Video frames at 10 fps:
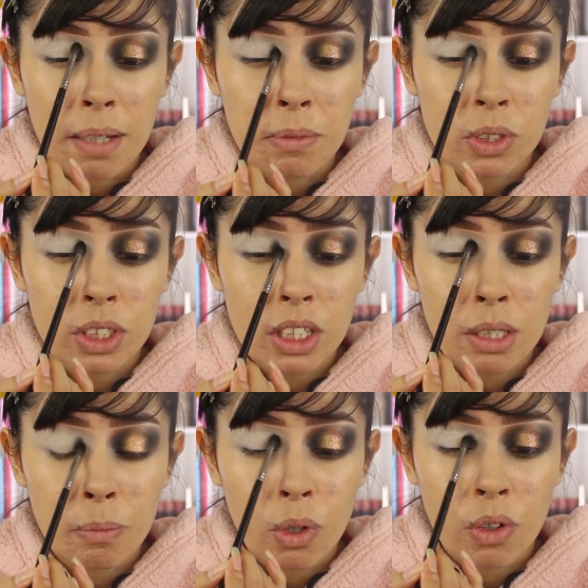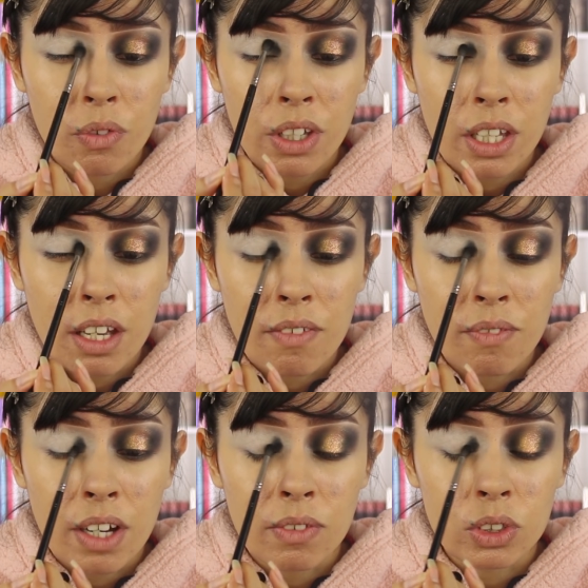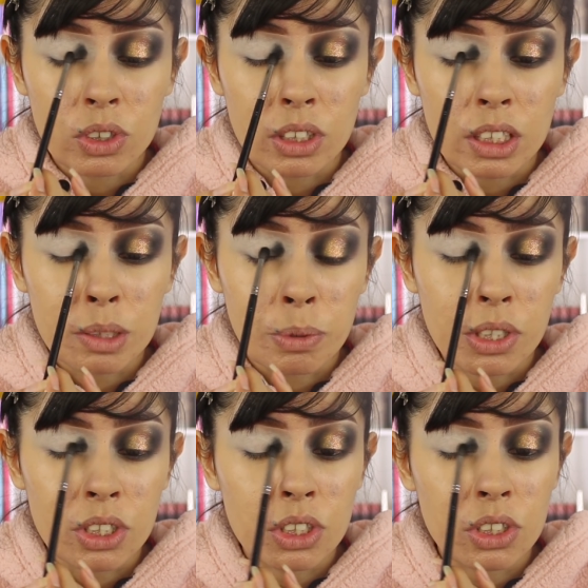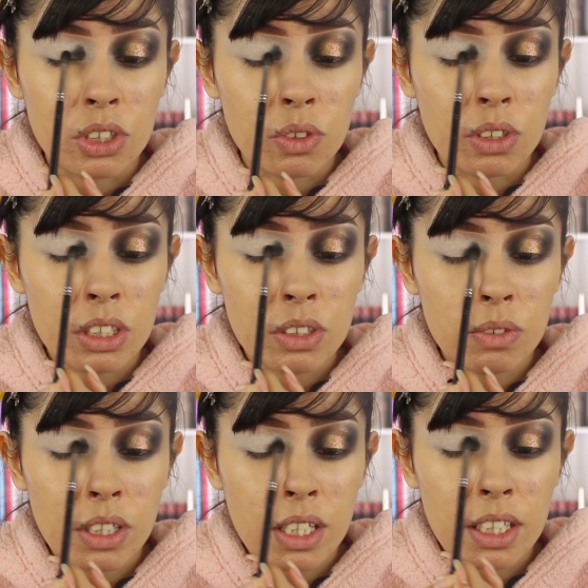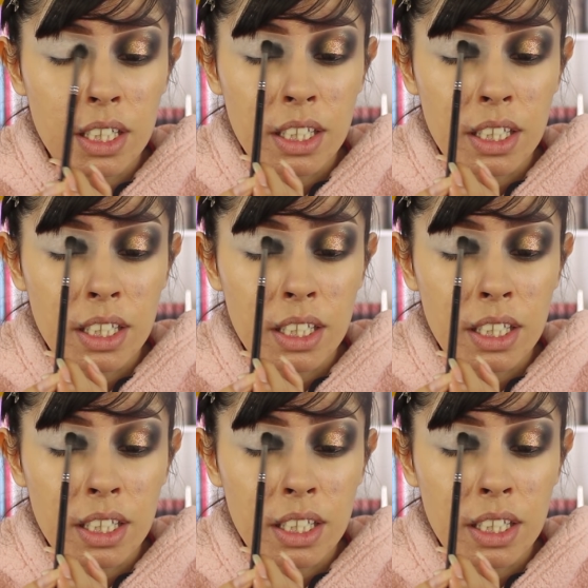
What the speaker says: and I'm using the Morphe M506 brush to do this with,